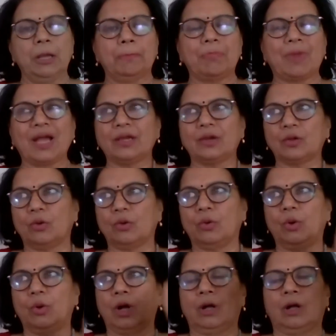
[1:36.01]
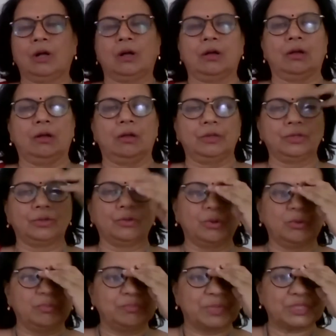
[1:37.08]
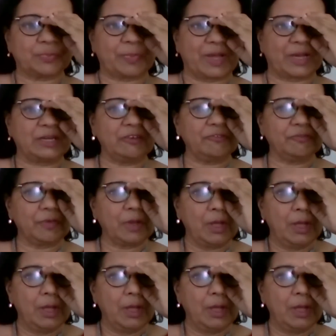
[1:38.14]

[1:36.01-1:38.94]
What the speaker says: micro, perspective.